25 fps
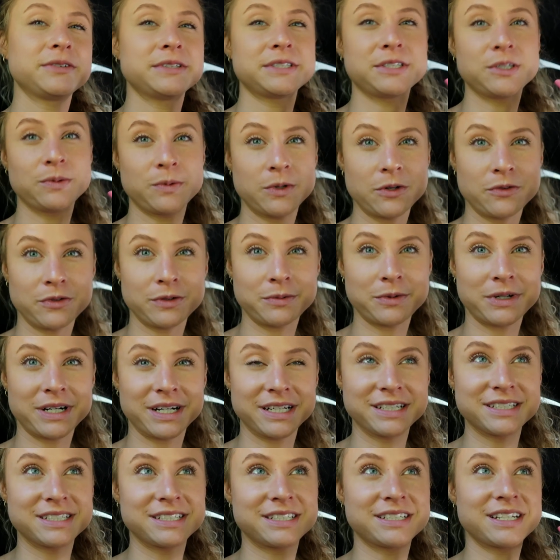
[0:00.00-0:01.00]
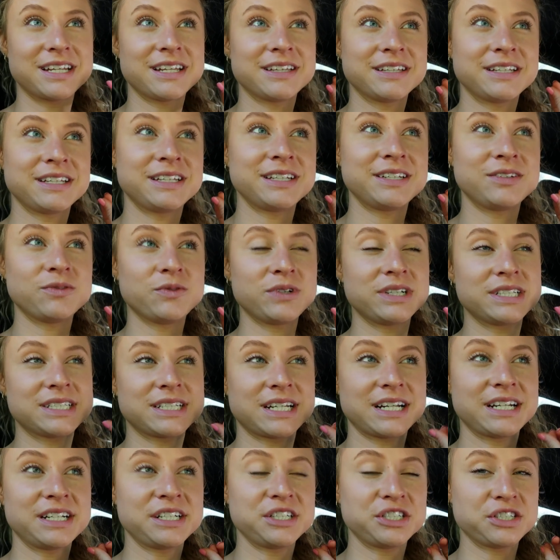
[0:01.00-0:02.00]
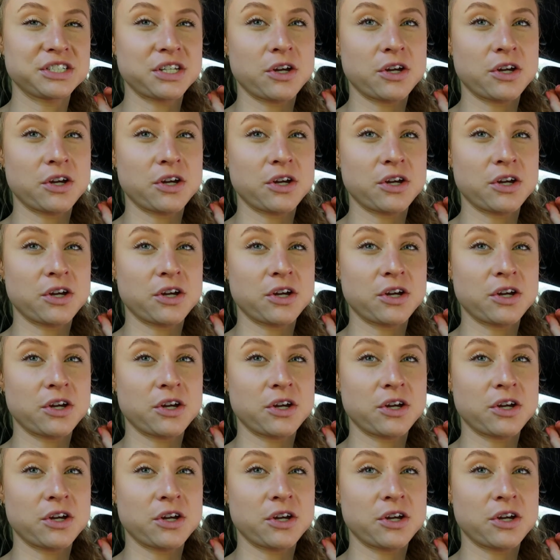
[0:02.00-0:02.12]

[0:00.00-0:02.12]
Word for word: they were super overpriced. And then we decided